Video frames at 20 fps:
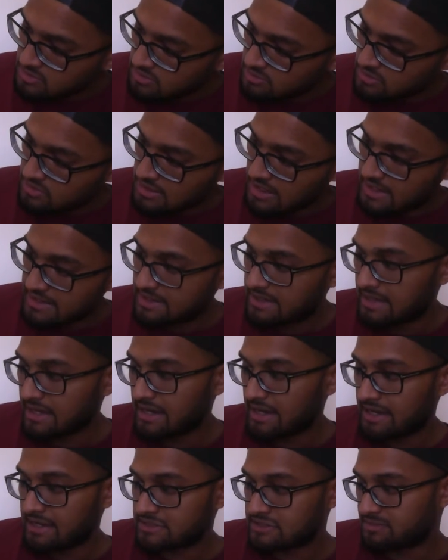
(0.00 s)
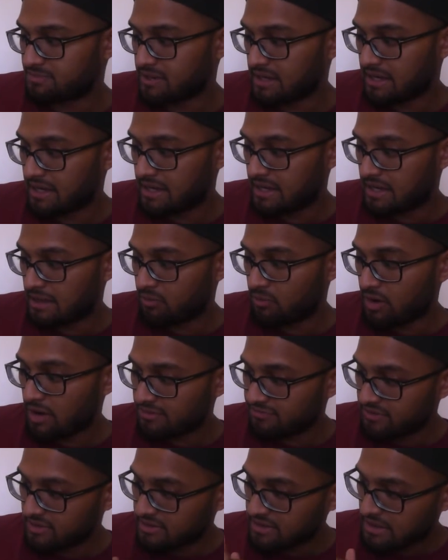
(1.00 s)
you can get a spare
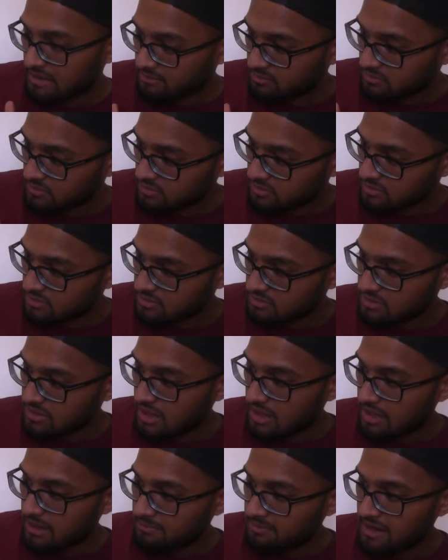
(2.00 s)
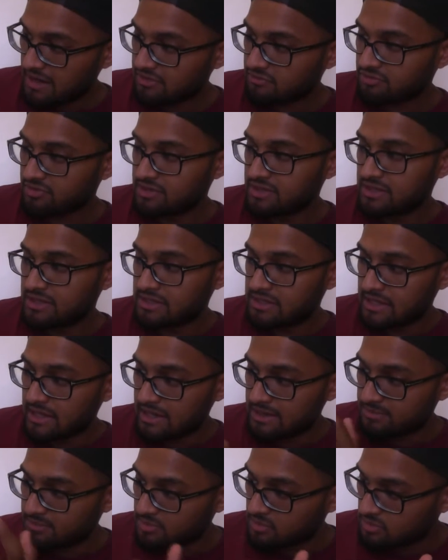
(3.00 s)
Wi-Fi camera, battery,
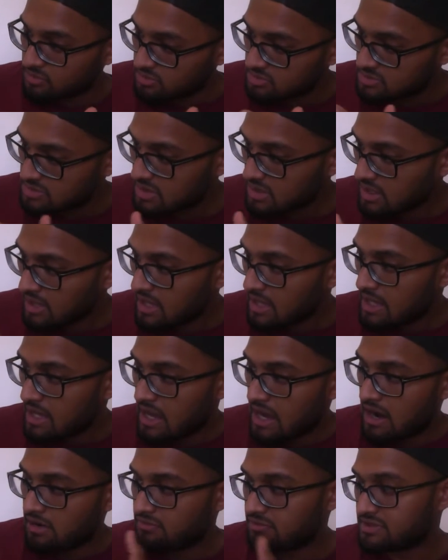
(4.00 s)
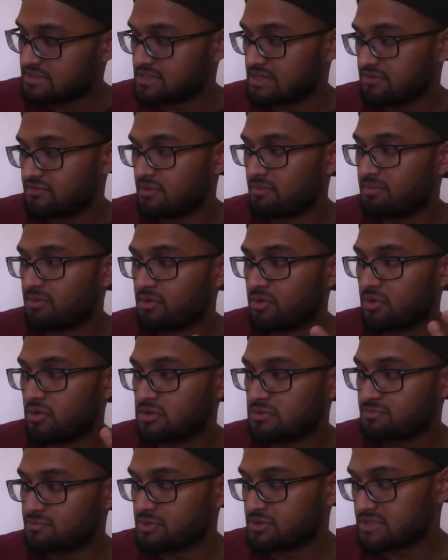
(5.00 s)
cables, receiver board,
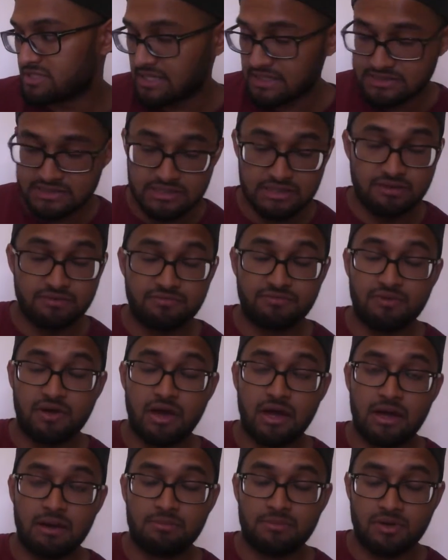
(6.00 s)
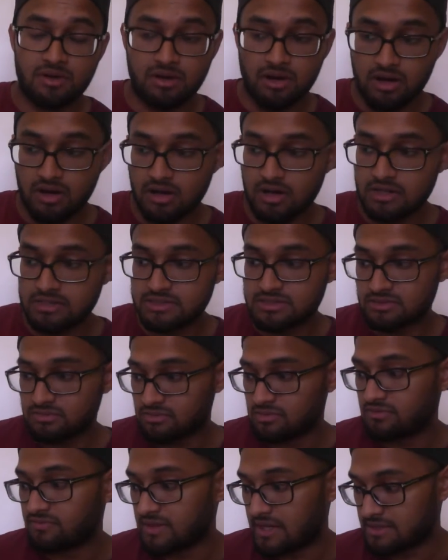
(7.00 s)
protective guards,
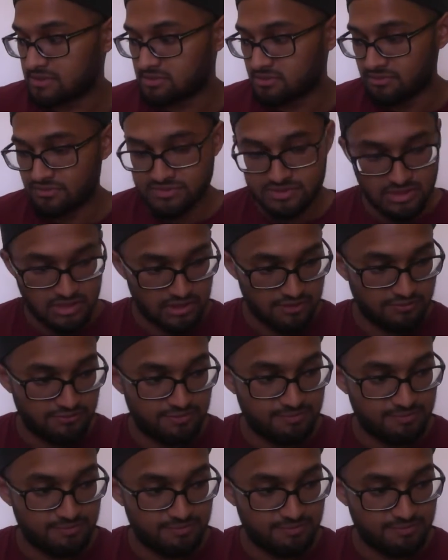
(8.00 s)
all of that sort of stuff.